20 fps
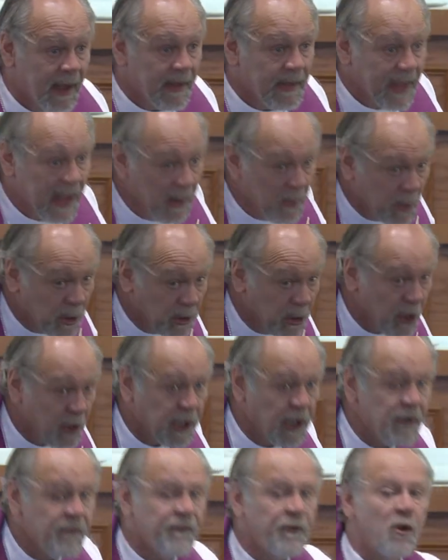They were
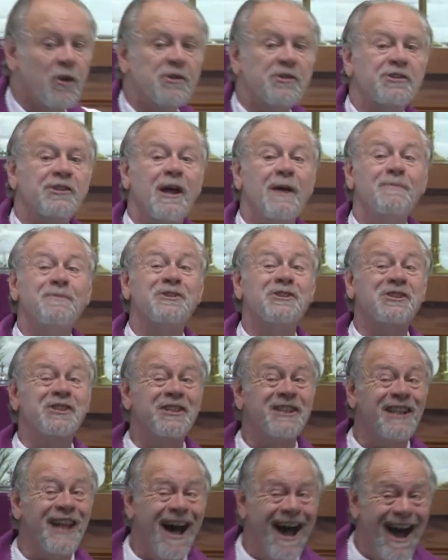looking for some
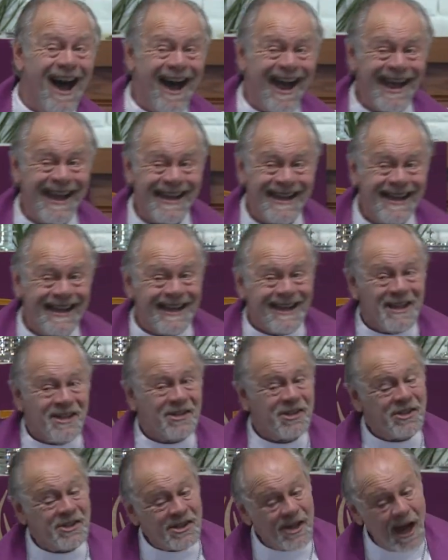sly,
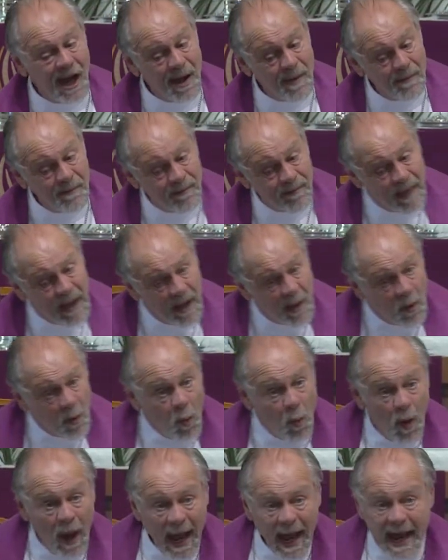some
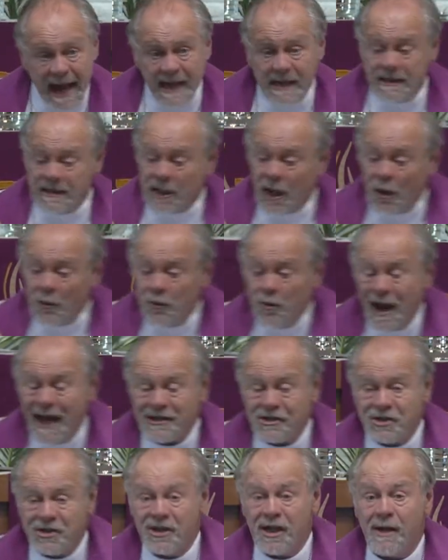way to
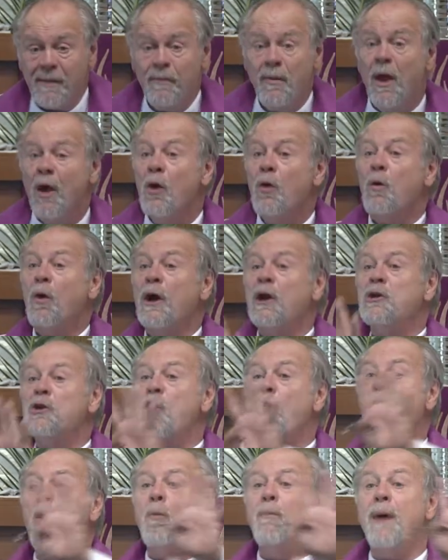arrest him where
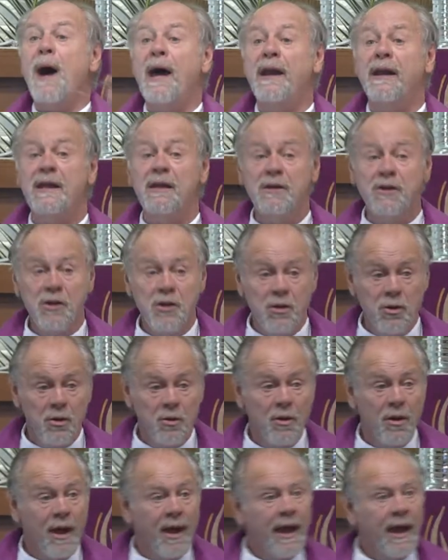nobody
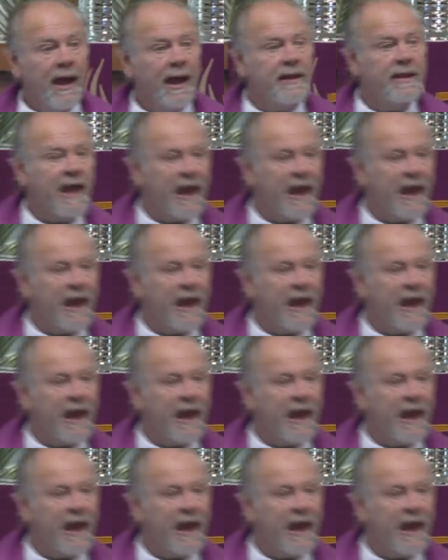knew, and